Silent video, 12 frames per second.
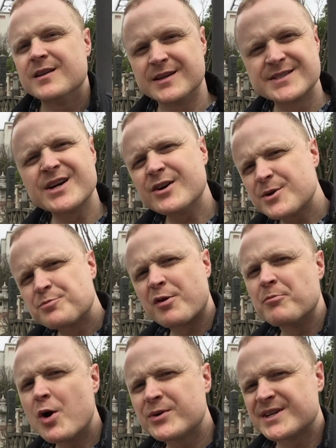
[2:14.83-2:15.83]
They started
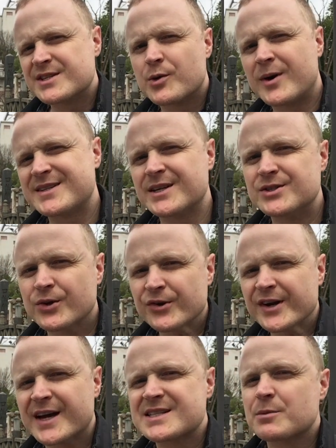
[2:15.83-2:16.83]
promoting Nawate
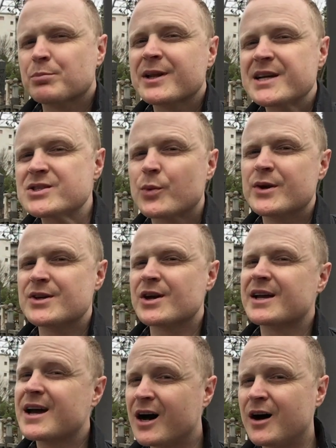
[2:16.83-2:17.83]
Dori as a place where you
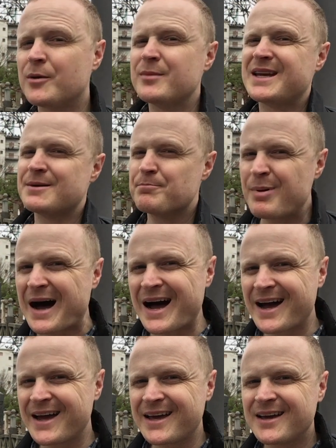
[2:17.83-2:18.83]
can come and
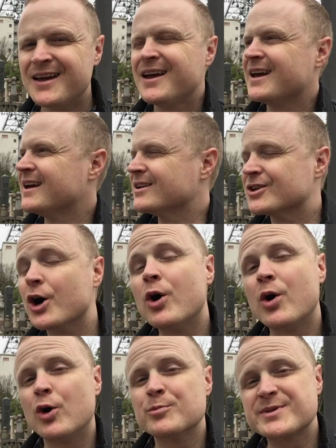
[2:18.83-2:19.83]
buy and go
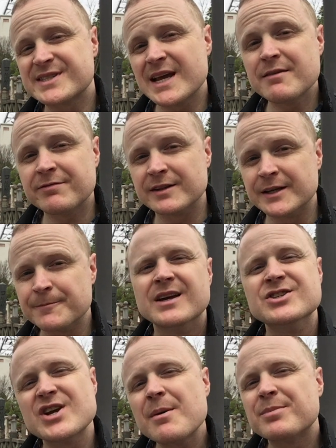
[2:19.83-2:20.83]
home safely.
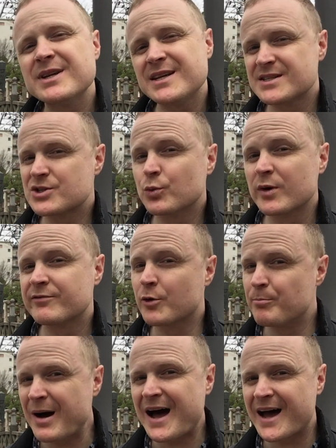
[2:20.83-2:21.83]
In Japanese, the word for
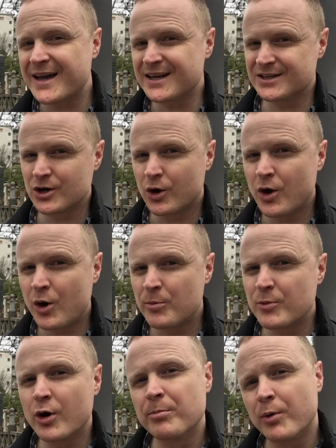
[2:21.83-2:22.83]
buy and go
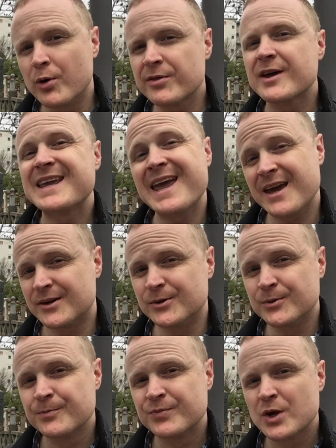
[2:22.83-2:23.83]
home are both
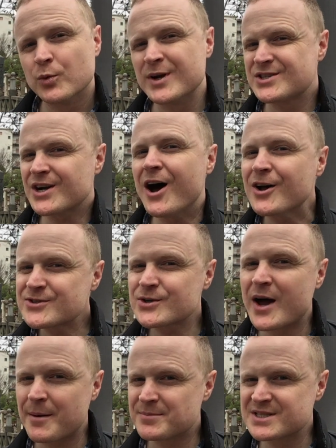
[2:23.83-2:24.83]
keru, which
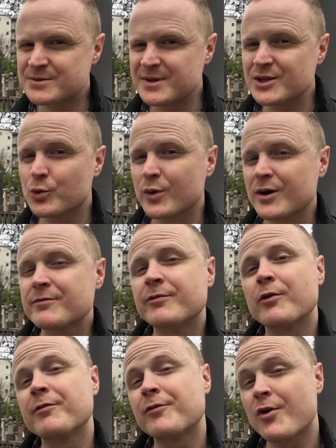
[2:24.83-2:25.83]
also happens to be the word
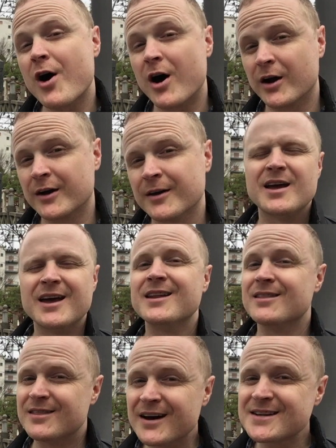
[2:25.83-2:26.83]
for frog,
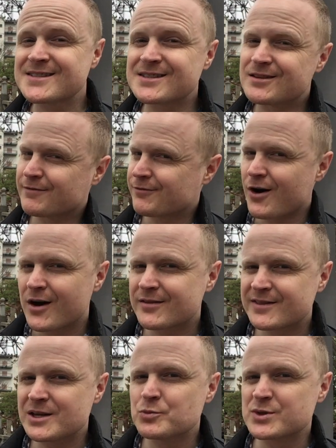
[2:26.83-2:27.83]
and thus the frog
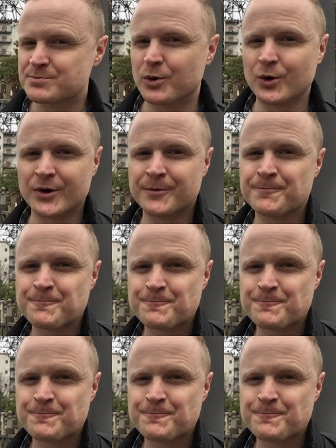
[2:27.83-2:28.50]
theme was born.